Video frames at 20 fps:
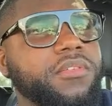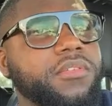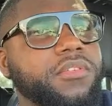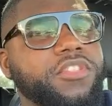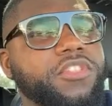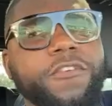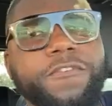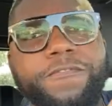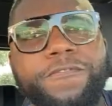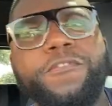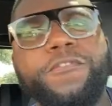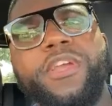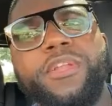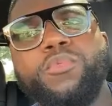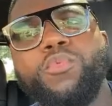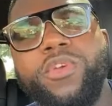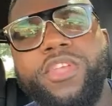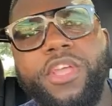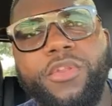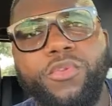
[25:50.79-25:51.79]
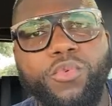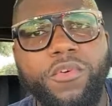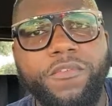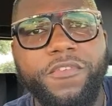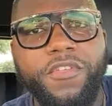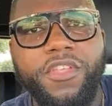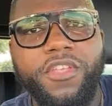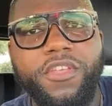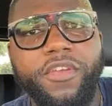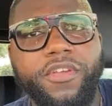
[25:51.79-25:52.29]
your friend where you know for
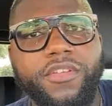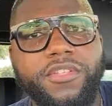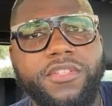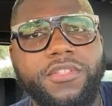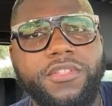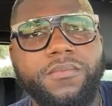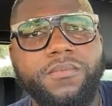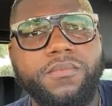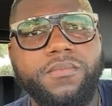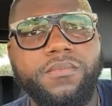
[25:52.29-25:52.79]
years